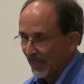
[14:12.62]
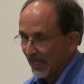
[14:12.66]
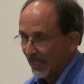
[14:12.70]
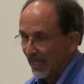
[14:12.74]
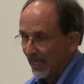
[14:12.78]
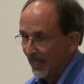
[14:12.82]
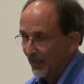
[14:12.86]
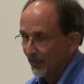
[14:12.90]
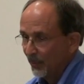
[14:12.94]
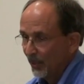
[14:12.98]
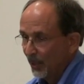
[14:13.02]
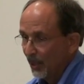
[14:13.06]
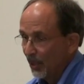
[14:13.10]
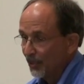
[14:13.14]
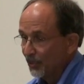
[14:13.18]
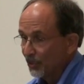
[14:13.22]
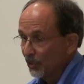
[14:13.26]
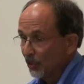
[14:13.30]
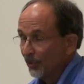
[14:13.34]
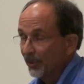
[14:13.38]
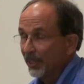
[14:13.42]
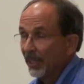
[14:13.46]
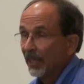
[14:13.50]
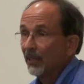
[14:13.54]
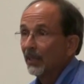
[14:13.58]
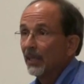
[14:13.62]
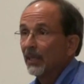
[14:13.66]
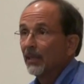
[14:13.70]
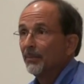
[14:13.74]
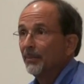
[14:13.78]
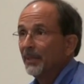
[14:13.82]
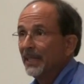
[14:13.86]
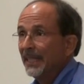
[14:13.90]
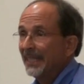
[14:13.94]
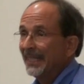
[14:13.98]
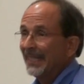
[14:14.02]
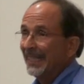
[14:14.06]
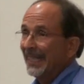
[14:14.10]
And we also then,
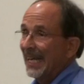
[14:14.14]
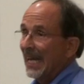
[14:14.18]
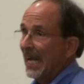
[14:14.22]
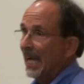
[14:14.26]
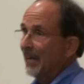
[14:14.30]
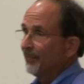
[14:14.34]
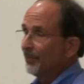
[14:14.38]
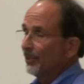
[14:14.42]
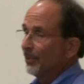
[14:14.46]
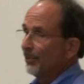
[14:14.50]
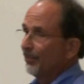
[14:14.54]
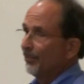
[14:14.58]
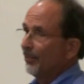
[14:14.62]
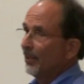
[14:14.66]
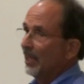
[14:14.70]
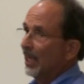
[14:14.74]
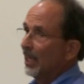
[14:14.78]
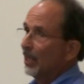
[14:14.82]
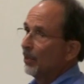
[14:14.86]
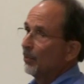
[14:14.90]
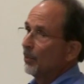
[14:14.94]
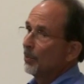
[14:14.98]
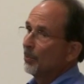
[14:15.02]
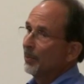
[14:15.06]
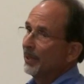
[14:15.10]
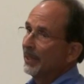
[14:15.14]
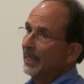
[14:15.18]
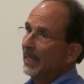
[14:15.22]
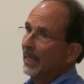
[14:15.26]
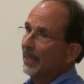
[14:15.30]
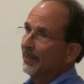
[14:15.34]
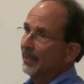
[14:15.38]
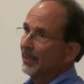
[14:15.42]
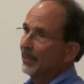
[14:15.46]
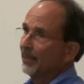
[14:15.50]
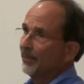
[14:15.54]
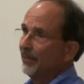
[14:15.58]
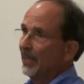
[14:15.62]
immediately after the fire, we went
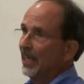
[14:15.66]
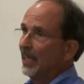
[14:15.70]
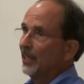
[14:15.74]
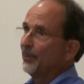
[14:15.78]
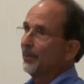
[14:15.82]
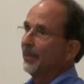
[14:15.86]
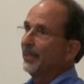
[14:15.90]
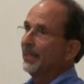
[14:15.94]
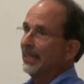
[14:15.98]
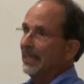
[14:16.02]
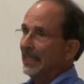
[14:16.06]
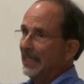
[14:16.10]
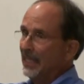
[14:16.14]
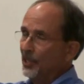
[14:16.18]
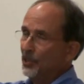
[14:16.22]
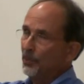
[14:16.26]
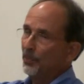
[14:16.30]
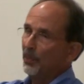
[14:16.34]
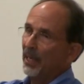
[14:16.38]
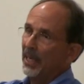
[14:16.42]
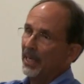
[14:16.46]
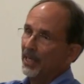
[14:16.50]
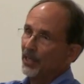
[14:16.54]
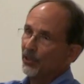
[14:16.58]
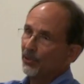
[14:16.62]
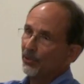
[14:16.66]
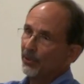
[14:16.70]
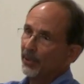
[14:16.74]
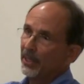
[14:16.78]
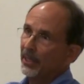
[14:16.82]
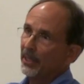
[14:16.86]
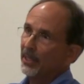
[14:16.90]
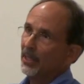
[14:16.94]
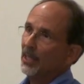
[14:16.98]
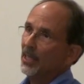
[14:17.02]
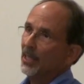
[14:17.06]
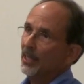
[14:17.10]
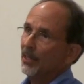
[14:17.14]
out and evaluated each pine
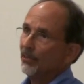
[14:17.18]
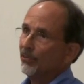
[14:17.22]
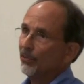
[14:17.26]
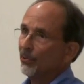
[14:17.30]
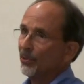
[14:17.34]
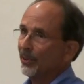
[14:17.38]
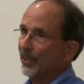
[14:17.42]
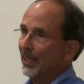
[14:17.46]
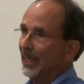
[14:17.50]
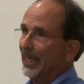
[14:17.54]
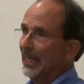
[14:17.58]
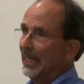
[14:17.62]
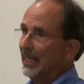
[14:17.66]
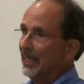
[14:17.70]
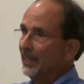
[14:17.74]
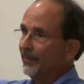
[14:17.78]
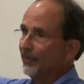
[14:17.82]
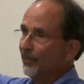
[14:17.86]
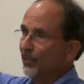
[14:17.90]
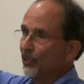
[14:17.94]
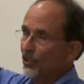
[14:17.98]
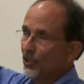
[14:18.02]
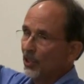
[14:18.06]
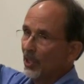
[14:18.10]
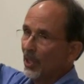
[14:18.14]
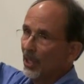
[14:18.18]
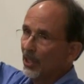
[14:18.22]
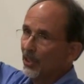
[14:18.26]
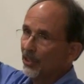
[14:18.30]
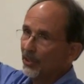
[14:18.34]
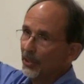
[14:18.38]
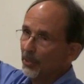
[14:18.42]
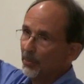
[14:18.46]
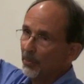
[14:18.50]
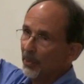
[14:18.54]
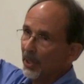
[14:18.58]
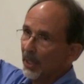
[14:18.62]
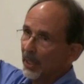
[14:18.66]
tree for the height of the char
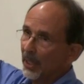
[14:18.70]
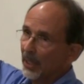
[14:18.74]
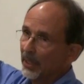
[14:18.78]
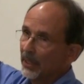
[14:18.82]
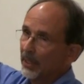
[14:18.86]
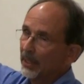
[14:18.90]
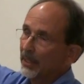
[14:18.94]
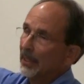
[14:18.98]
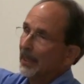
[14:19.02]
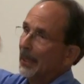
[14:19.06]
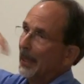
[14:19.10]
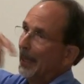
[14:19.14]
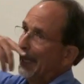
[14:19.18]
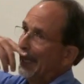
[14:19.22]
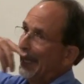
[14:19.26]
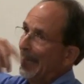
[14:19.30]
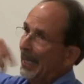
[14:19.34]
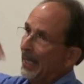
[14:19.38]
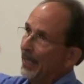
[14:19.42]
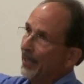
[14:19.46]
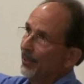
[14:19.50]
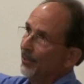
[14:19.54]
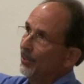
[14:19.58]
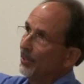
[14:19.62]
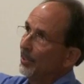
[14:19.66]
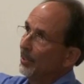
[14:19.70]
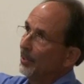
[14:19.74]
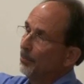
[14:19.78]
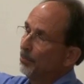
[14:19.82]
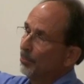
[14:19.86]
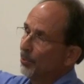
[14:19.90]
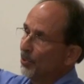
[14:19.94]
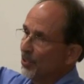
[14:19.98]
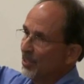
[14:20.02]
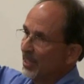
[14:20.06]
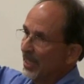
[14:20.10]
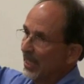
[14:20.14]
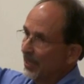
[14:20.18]
on the bark and the
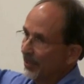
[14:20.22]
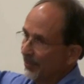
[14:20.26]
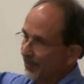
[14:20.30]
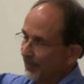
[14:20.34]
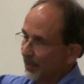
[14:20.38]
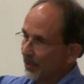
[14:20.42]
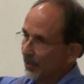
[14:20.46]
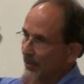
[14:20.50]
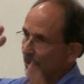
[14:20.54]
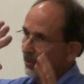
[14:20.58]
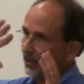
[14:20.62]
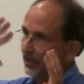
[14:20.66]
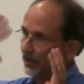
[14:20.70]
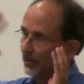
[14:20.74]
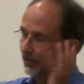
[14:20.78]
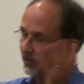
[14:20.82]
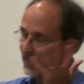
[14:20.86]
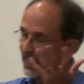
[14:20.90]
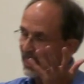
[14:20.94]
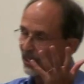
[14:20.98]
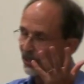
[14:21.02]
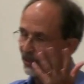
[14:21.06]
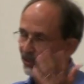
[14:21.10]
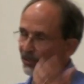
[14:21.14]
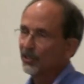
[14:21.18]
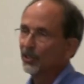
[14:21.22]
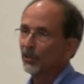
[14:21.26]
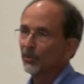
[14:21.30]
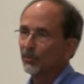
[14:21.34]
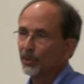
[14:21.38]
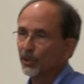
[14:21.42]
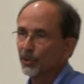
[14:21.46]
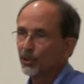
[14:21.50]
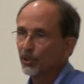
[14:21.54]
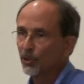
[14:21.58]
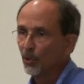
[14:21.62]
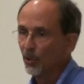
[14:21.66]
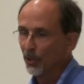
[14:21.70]
percent of the needles that
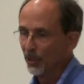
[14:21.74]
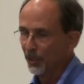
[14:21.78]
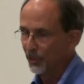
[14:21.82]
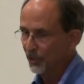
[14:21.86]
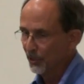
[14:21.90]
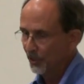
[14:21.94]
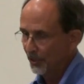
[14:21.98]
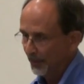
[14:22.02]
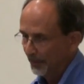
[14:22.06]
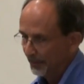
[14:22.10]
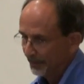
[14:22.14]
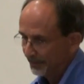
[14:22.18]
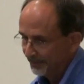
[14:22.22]
were scorched.